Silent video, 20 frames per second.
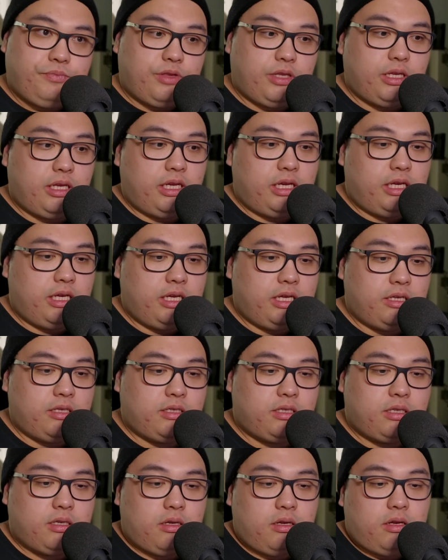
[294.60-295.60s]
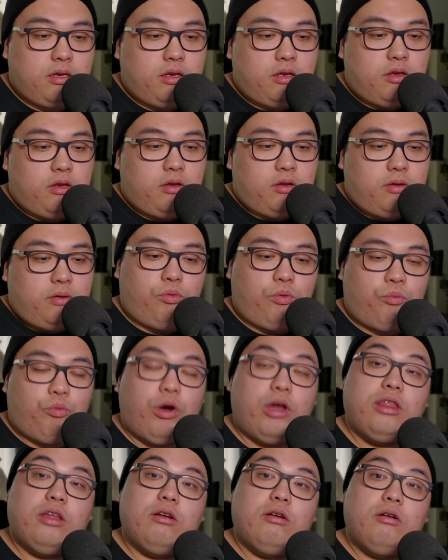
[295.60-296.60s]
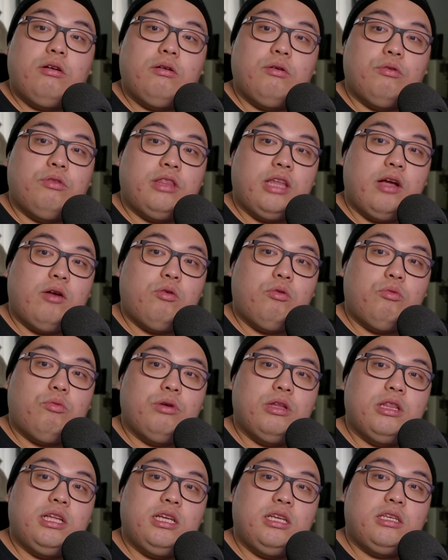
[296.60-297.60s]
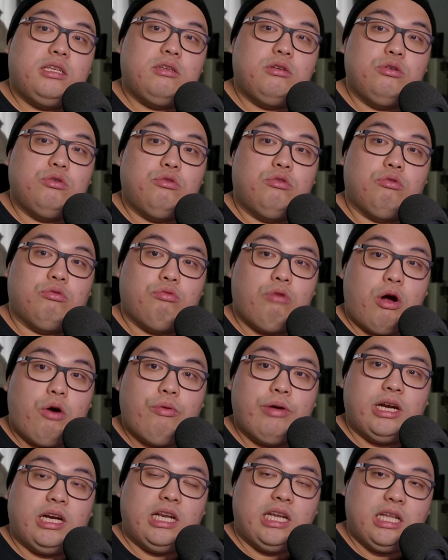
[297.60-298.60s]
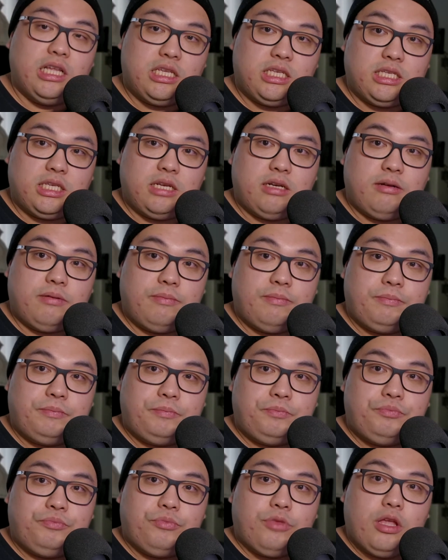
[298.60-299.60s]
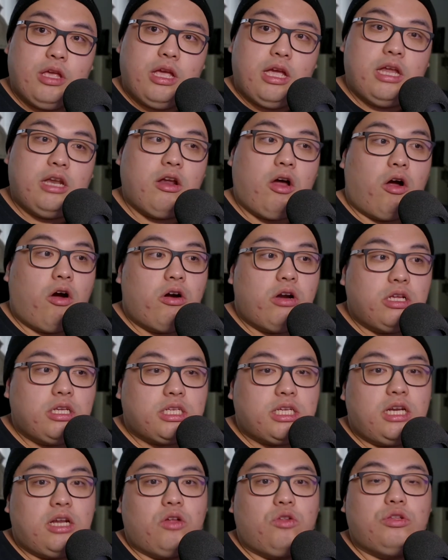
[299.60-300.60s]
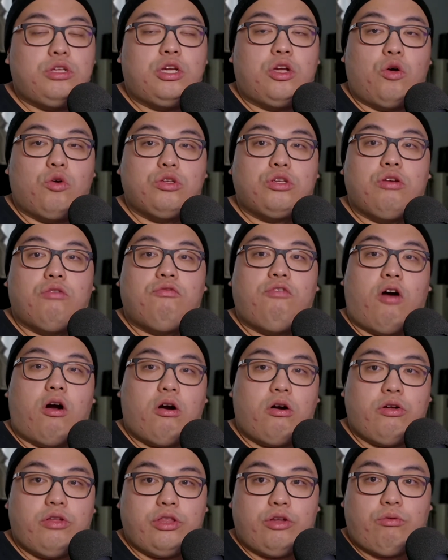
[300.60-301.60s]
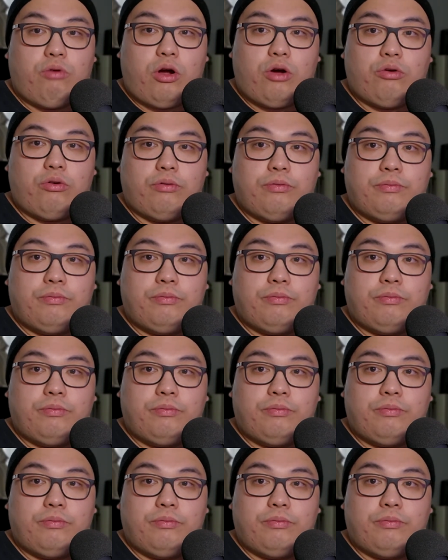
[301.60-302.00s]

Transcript: is whether they're willing to grow and listen. An artist can only go so far on their own.